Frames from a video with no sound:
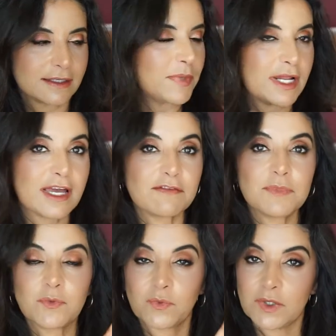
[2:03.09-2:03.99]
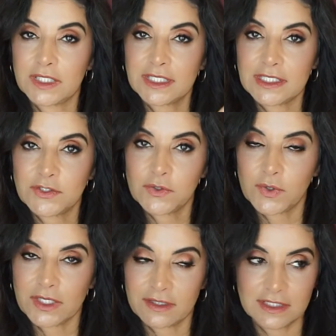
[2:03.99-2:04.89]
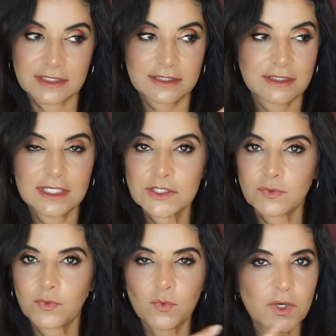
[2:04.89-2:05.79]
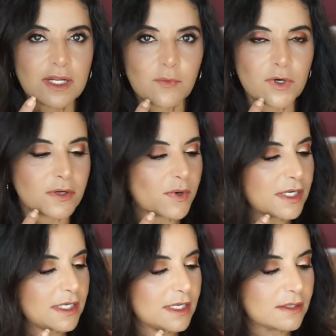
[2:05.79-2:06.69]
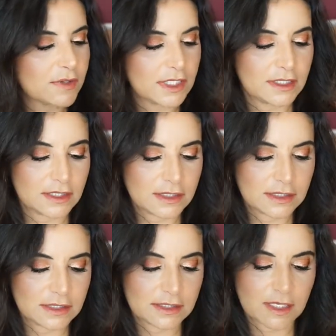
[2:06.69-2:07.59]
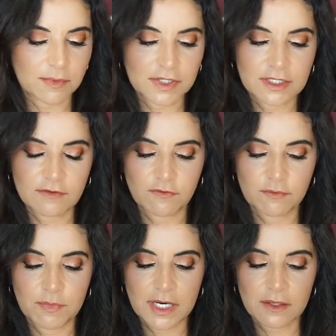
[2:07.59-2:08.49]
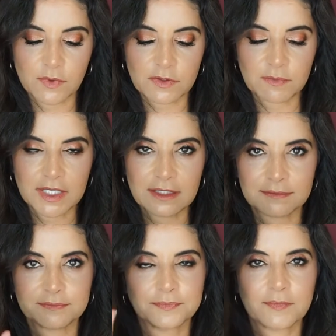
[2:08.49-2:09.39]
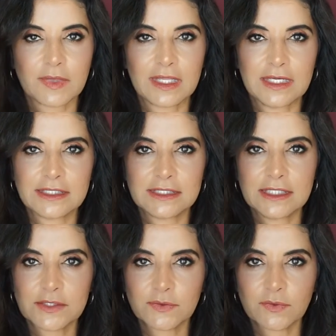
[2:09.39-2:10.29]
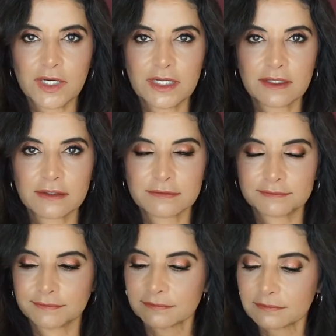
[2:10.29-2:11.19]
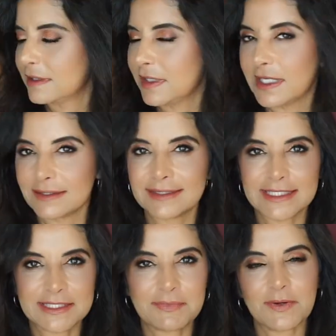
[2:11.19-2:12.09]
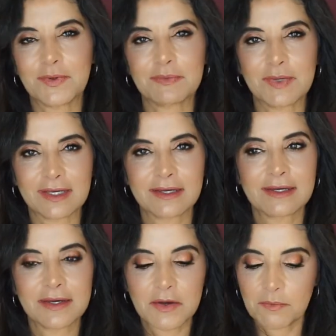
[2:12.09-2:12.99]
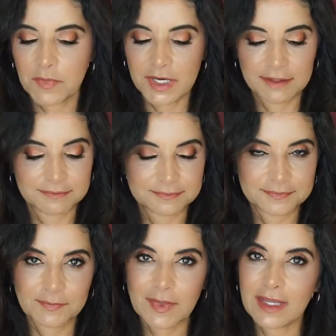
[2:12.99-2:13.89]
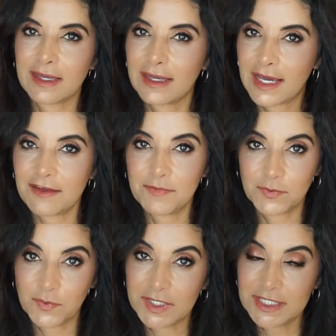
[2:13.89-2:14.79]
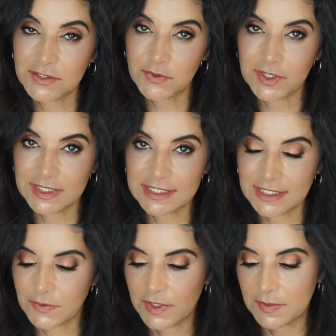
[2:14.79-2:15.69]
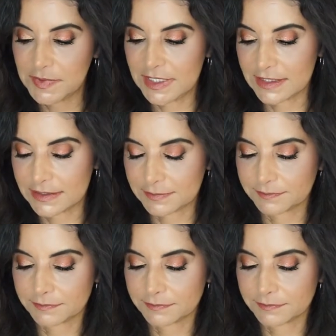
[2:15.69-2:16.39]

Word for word: But I have been really enjoying this. The one I'm wearing right now is, I believe, Bare With Me. It's this one right here. Yes, it's Bare With Me. But I have been really enjoying these liquid lipsticks.